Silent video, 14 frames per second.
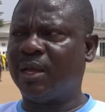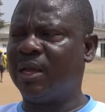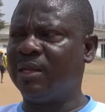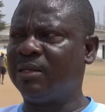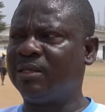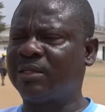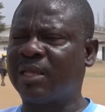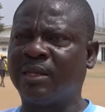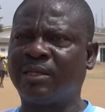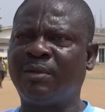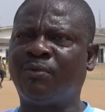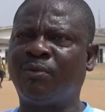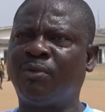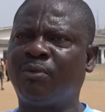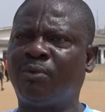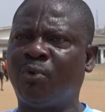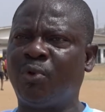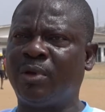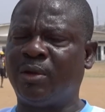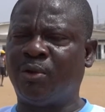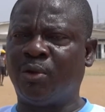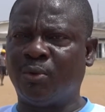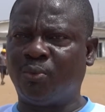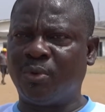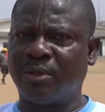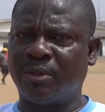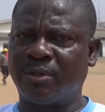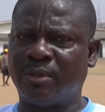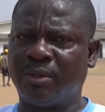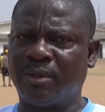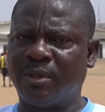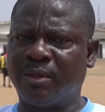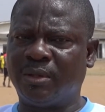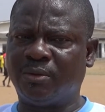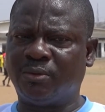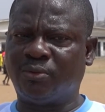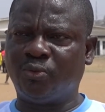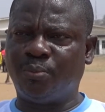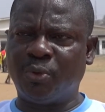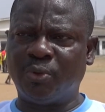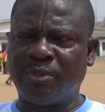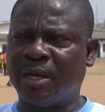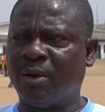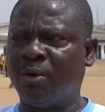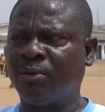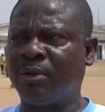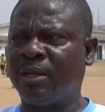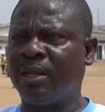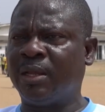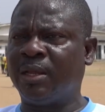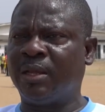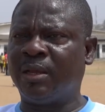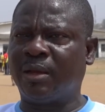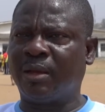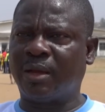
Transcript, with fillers: And this can even go a long way to build their own uh,